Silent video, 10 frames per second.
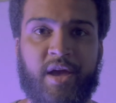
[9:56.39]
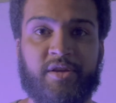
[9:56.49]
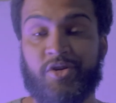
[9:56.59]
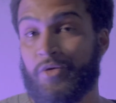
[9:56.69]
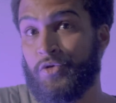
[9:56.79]

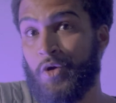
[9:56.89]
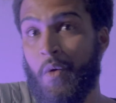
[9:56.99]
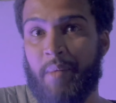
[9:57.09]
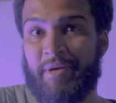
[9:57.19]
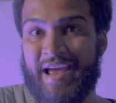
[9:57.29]
So if you go
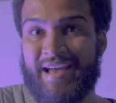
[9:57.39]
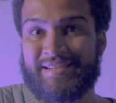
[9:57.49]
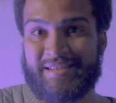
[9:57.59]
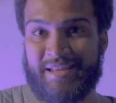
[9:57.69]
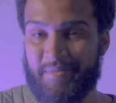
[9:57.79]
up and
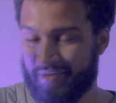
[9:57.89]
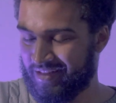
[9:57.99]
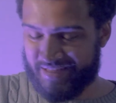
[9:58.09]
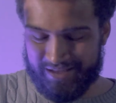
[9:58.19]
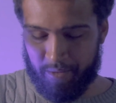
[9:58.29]
ask them,
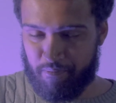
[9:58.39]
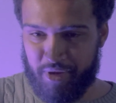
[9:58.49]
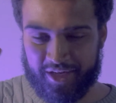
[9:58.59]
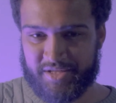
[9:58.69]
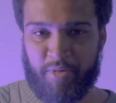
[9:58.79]
this is the
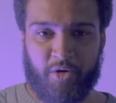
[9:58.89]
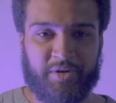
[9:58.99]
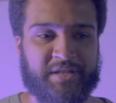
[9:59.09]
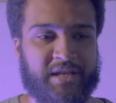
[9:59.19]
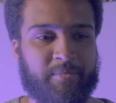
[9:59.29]
biggest
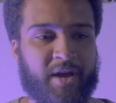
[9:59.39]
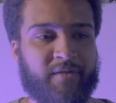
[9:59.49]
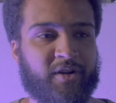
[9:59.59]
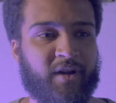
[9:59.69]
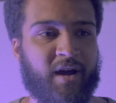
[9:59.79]
bonus tip
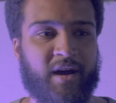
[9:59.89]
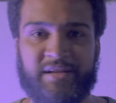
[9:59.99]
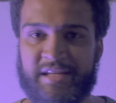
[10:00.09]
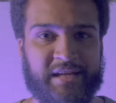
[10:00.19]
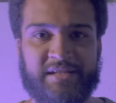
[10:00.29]
ever,
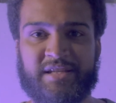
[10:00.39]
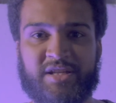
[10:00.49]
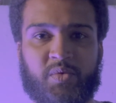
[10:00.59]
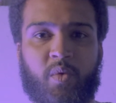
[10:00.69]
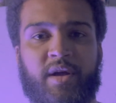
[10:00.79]
it's the
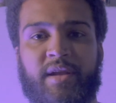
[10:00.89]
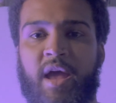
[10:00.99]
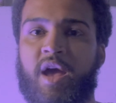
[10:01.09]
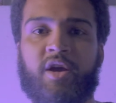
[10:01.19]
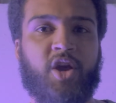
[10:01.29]
easiest one.
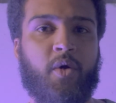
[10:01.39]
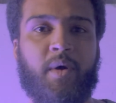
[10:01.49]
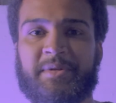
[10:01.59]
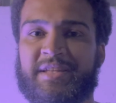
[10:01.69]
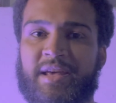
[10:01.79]
Go
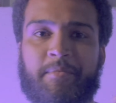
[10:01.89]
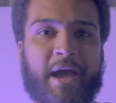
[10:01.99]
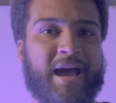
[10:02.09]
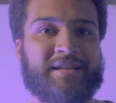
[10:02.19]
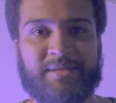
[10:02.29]
up to them,
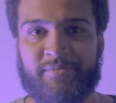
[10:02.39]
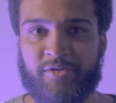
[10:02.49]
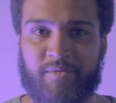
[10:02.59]
ask them for